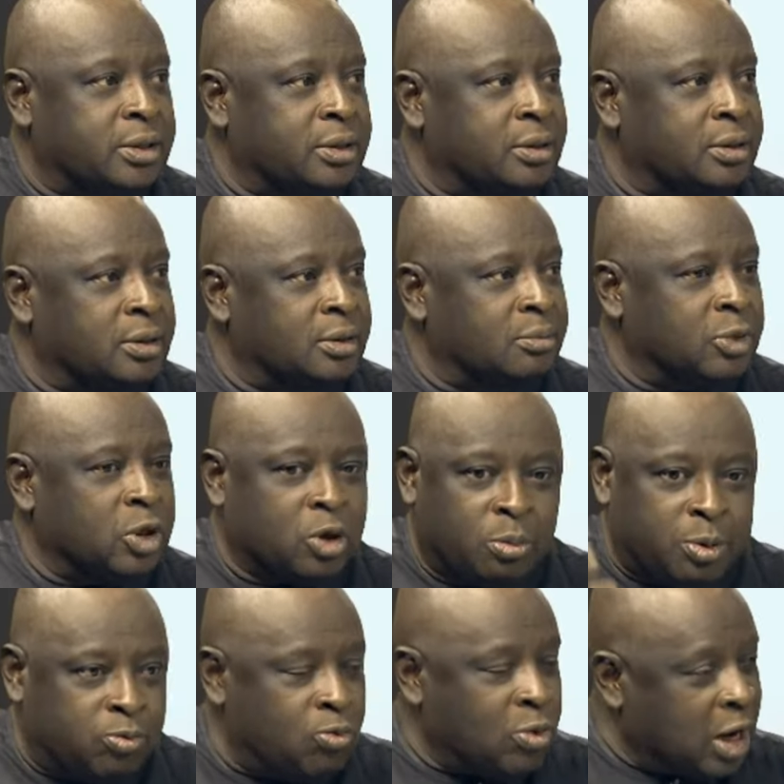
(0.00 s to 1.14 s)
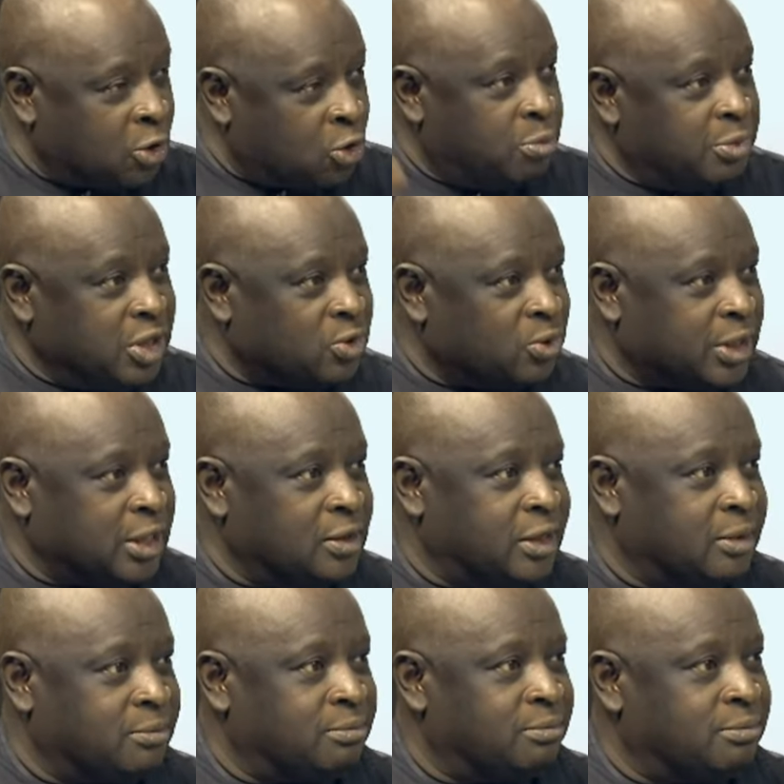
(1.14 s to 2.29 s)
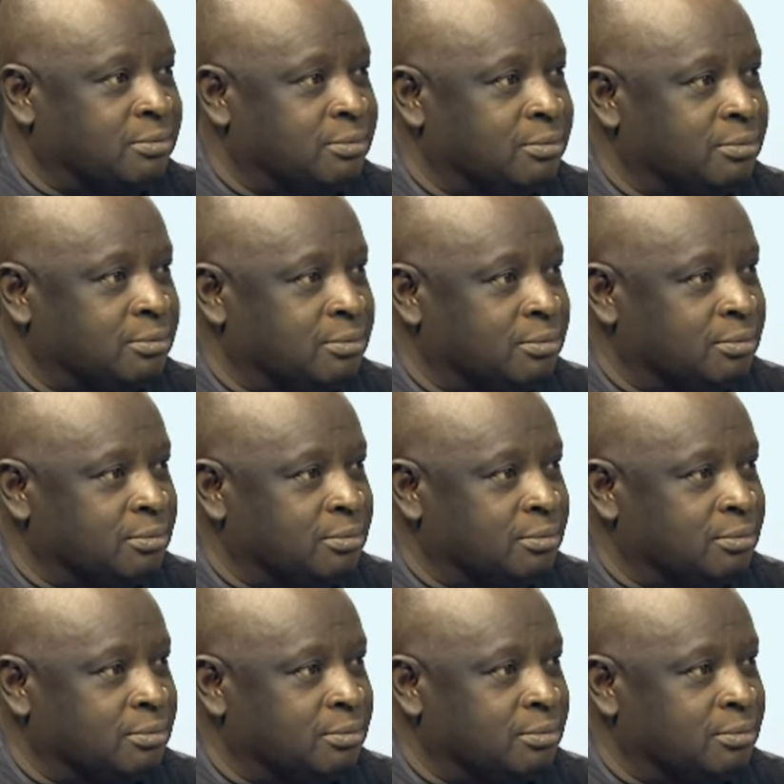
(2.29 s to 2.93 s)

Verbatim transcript: walls because people were coming to kill them.